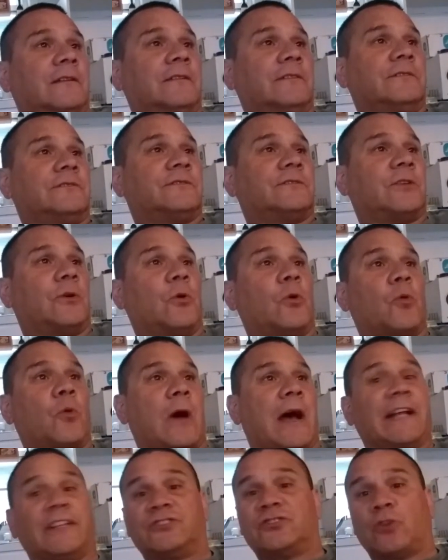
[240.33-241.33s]
So
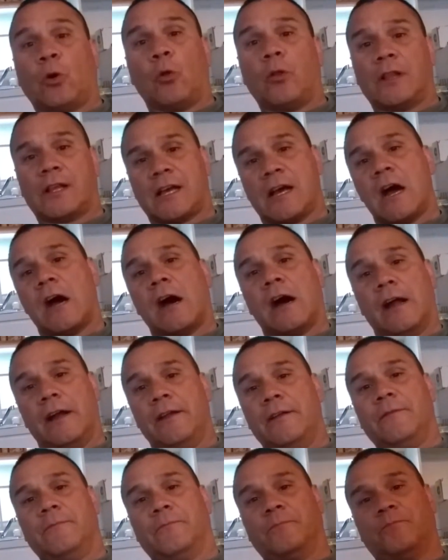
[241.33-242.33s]
I stole a cart
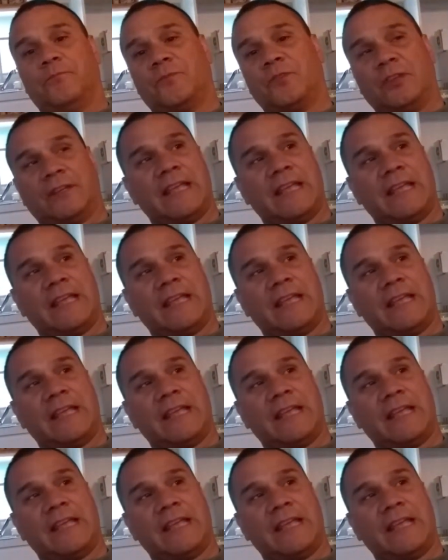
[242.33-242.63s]
to